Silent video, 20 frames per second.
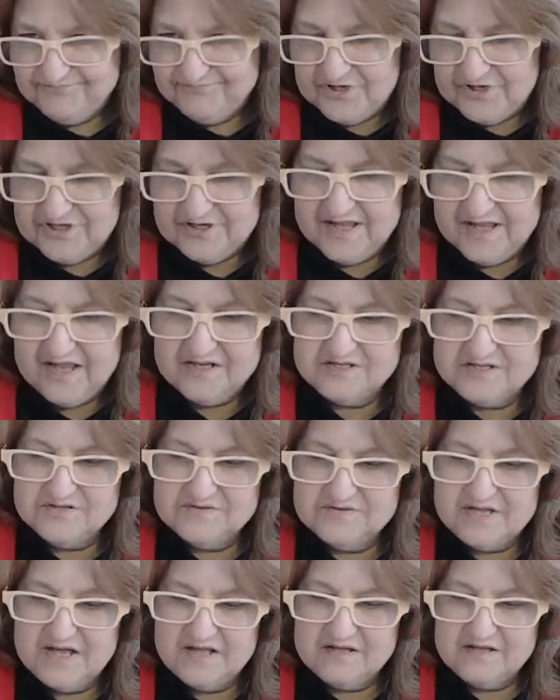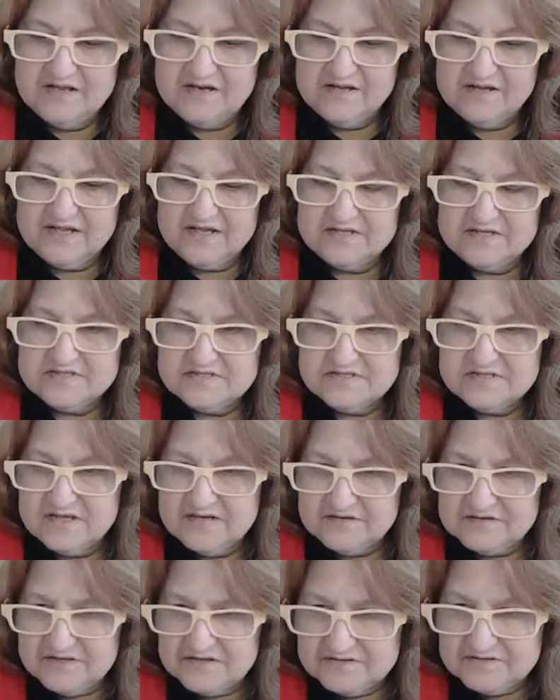But you can't do that then, I guess. I
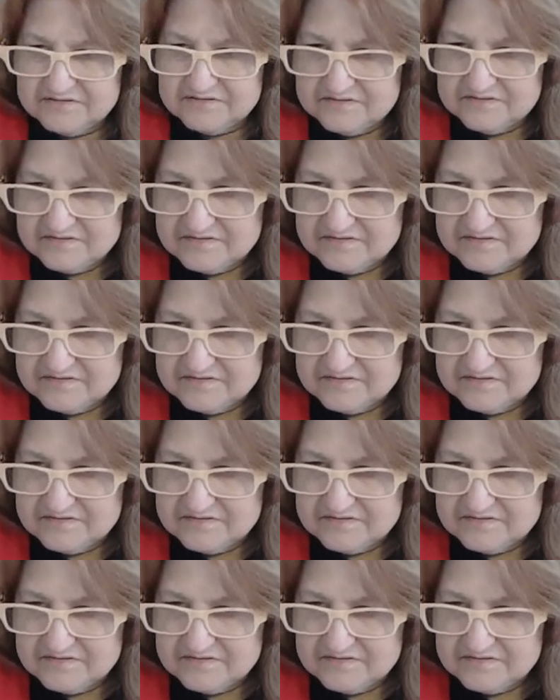don't know.